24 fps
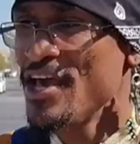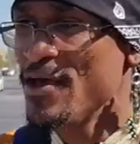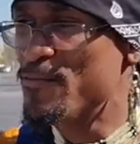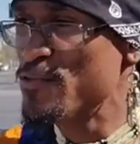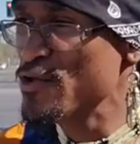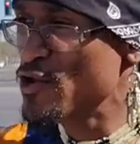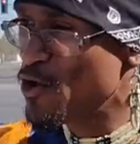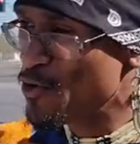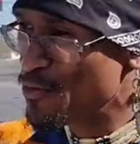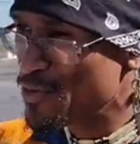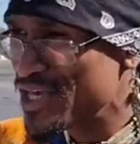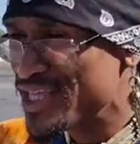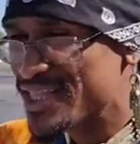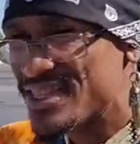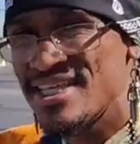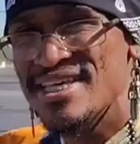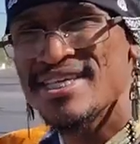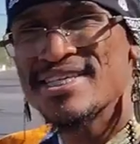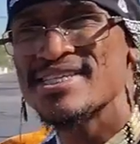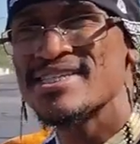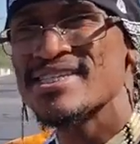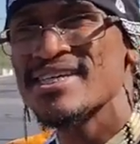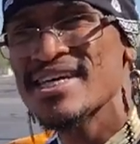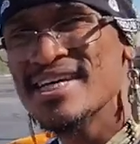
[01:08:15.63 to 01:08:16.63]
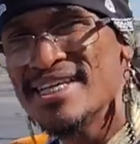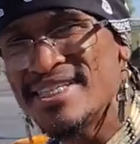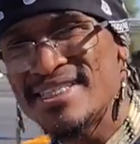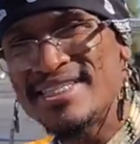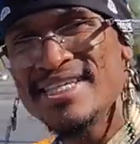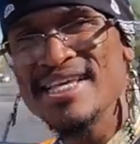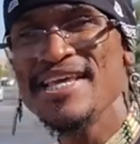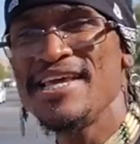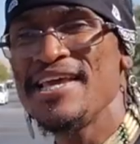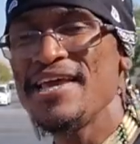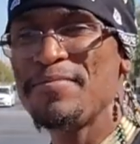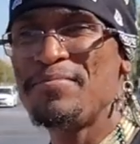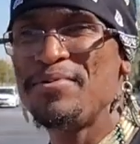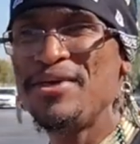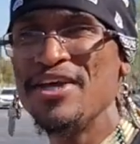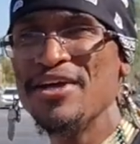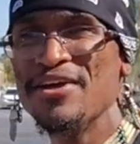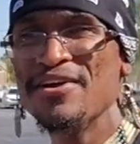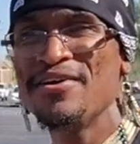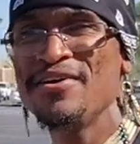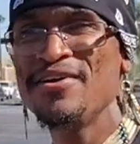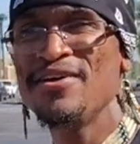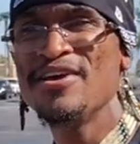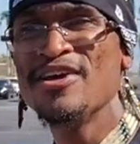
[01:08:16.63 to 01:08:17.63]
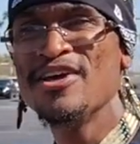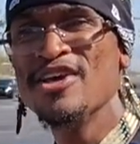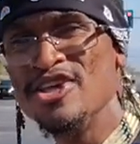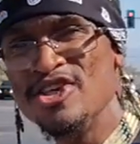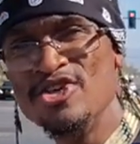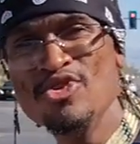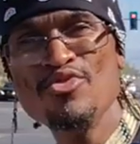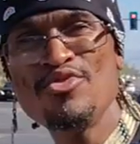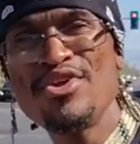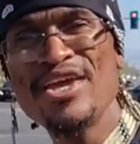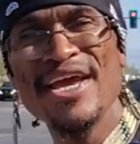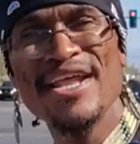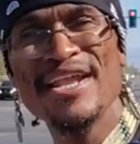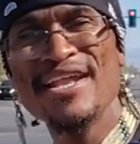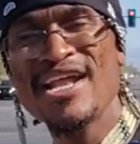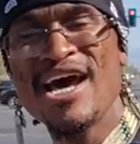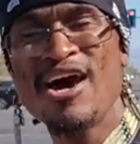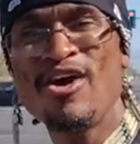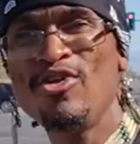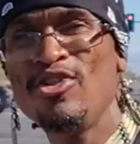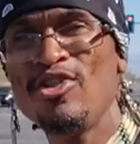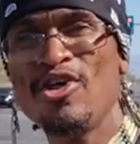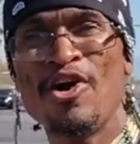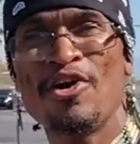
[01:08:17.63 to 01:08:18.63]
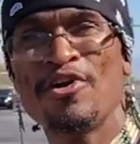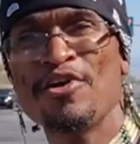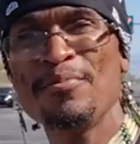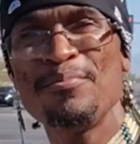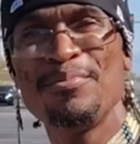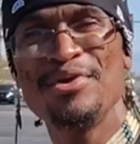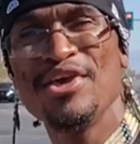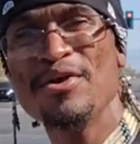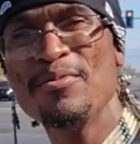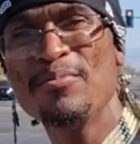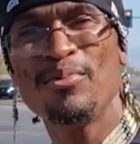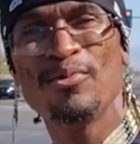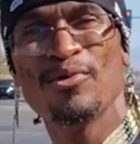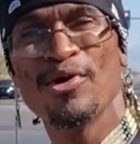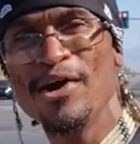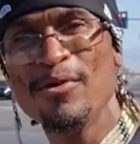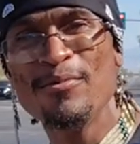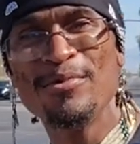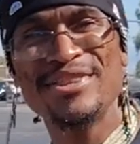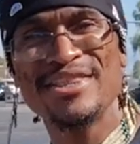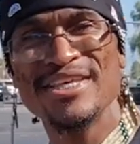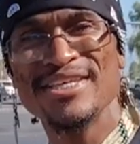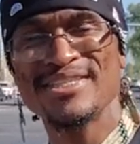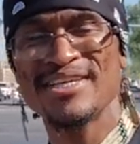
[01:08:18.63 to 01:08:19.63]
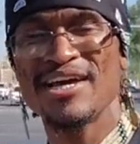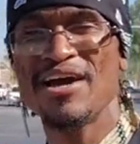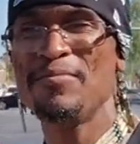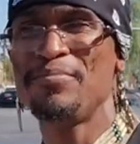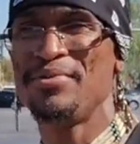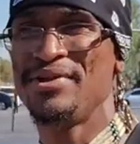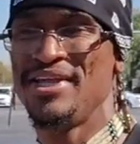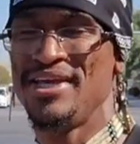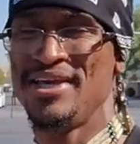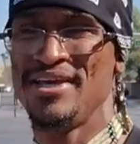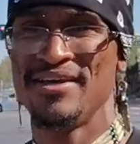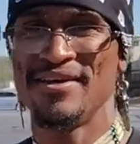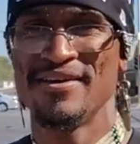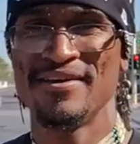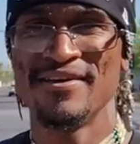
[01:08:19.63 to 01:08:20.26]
If you don't get this C-HIP here, you can no longer be employed with this company.